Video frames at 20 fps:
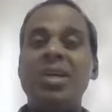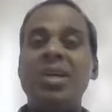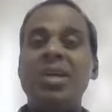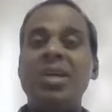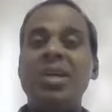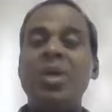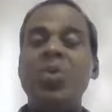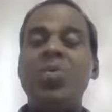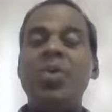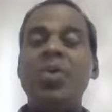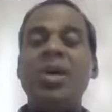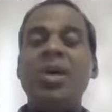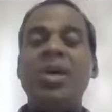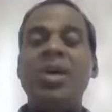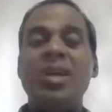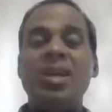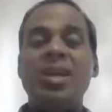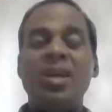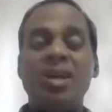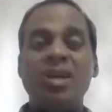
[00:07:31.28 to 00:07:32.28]

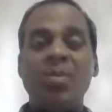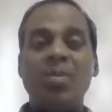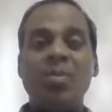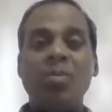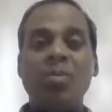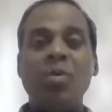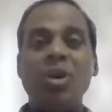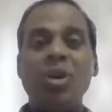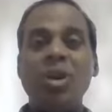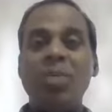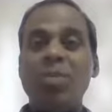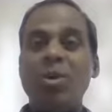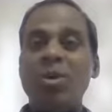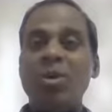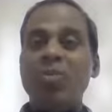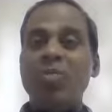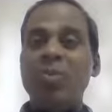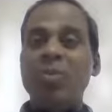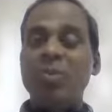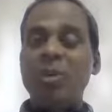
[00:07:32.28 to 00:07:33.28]
require more number
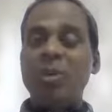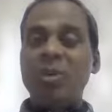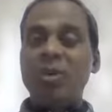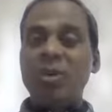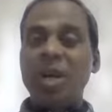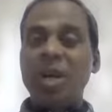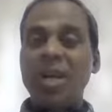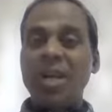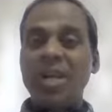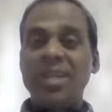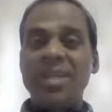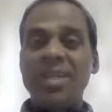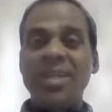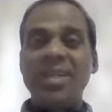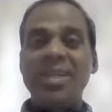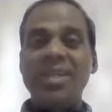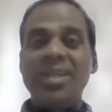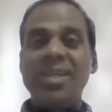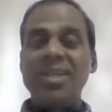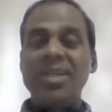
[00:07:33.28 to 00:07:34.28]
of people to collect the
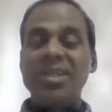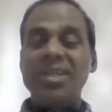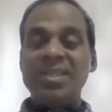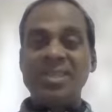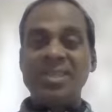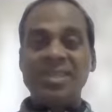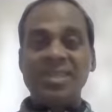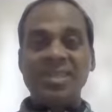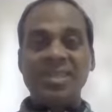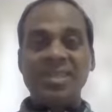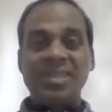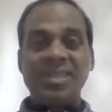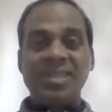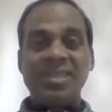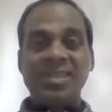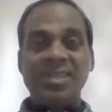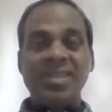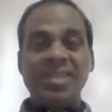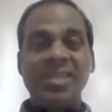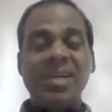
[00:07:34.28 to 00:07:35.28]
data,
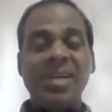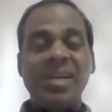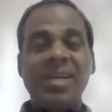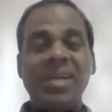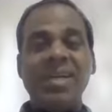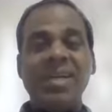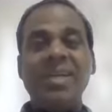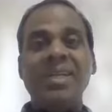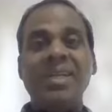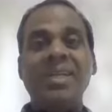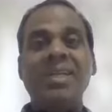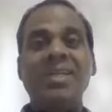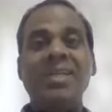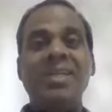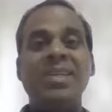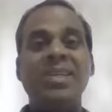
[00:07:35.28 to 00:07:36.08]
correct it.